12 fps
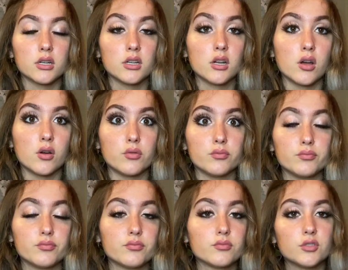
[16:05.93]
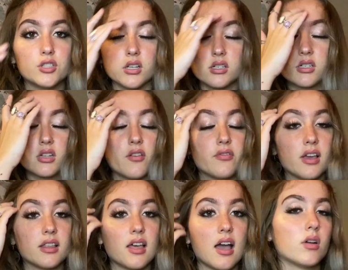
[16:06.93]
you know, just stuff
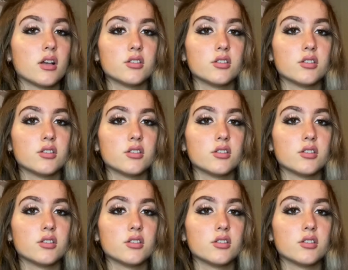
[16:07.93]
like that.